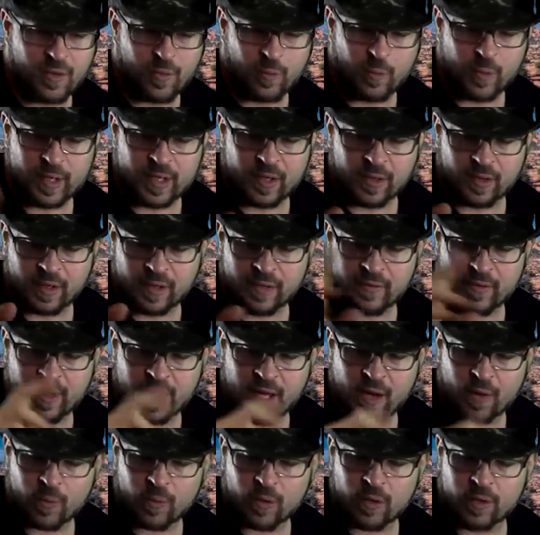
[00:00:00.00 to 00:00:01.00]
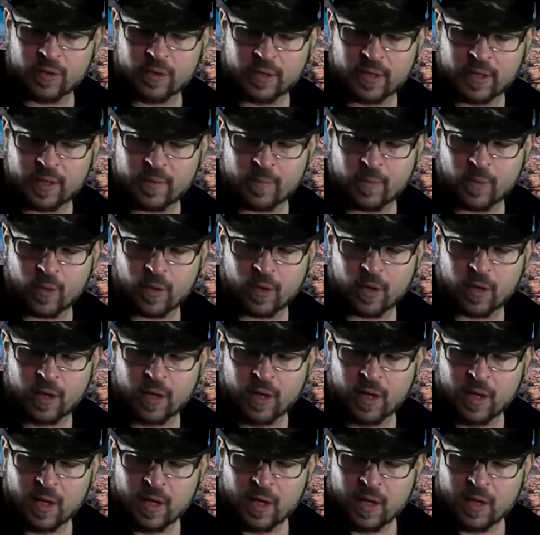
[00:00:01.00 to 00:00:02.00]
We don't live in that world anymore.
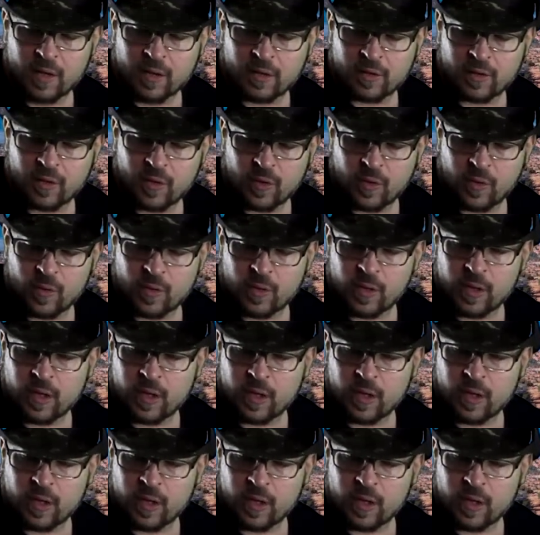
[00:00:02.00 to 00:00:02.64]
So,